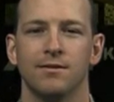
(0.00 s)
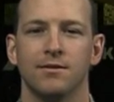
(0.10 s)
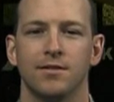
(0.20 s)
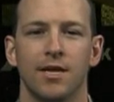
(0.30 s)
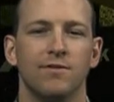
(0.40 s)

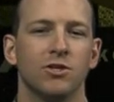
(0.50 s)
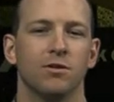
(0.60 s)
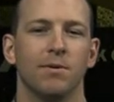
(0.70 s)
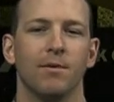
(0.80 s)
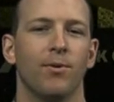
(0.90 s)
Safety
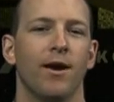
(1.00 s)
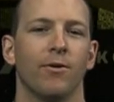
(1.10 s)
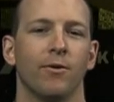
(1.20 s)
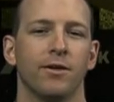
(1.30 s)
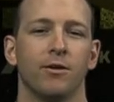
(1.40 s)
should be a
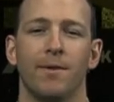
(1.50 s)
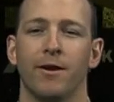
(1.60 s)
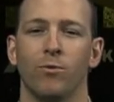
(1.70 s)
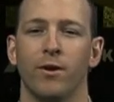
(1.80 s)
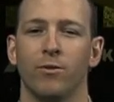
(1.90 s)
priority no
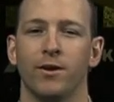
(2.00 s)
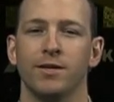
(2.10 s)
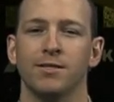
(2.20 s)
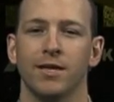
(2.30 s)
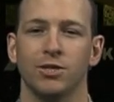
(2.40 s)
matter what
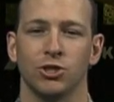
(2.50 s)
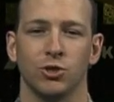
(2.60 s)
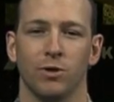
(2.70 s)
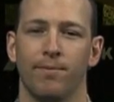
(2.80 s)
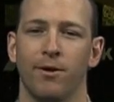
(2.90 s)
organization
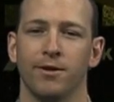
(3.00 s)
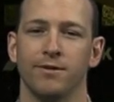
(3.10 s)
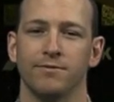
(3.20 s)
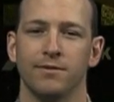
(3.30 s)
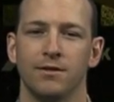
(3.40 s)
you're a part
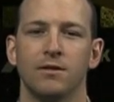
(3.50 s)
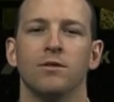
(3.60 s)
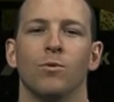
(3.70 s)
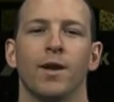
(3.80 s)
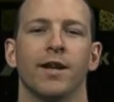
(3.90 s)
of.
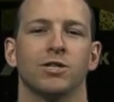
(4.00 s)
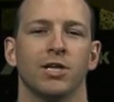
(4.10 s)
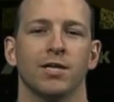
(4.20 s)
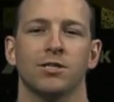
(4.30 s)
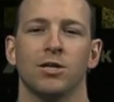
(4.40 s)
We had a
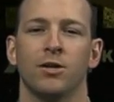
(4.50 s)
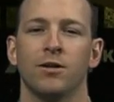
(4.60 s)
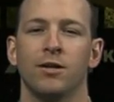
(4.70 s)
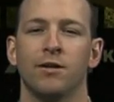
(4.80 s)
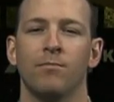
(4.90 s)
chance to learn
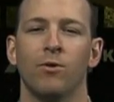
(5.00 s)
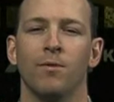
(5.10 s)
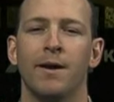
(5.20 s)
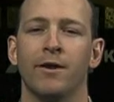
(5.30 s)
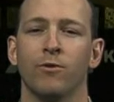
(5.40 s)
a little more
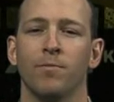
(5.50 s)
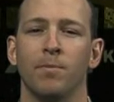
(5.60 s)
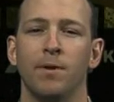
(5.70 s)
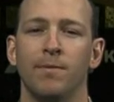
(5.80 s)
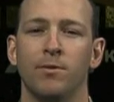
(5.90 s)
about a group of
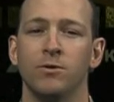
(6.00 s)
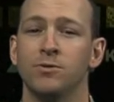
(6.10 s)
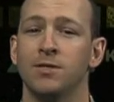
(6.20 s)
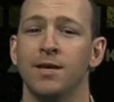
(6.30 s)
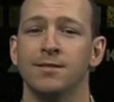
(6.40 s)
people who
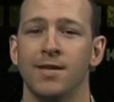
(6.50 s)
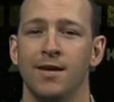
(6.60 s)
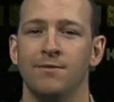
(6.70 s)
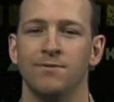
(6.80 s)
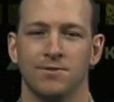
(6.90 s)
stay
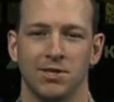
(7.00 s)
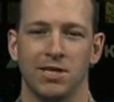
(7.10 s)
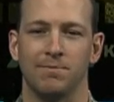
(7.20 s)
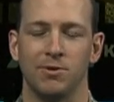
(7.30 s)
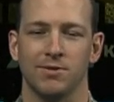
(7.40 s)
safe to
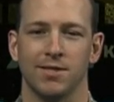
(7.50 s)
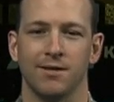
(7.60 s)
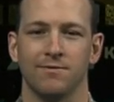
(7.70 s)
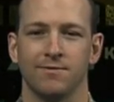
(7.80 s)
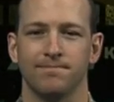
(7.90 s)
keep you safe